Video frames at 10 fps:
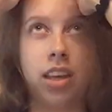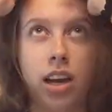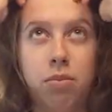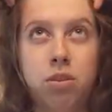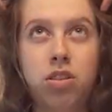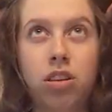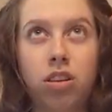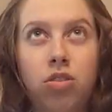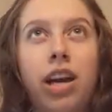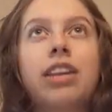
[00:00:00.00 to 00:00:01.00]
I'm just going
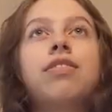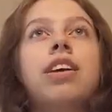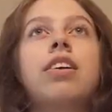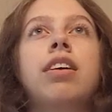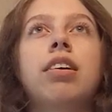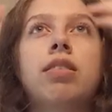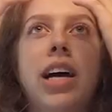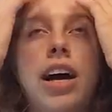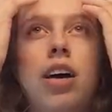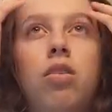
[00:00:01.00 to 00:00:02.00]
to try to figure out
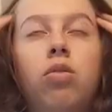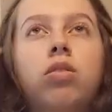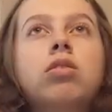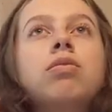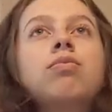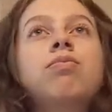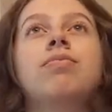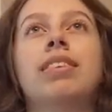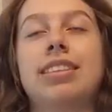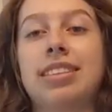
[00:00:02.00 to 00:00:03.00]
how
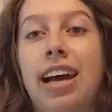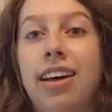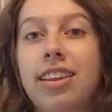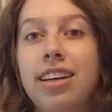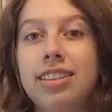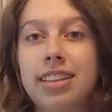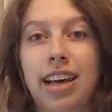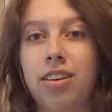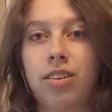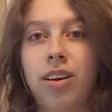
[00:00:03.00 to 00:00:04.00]
to style this. I
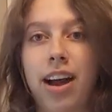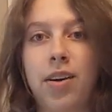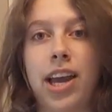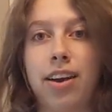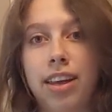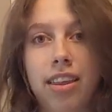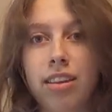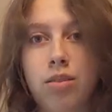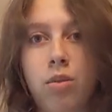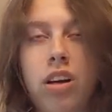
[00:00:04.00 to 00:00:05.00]
don't know how hair like
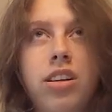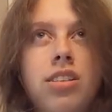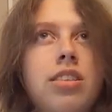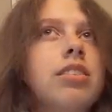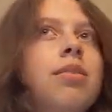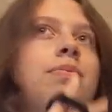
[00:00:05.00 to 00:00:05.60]
this works.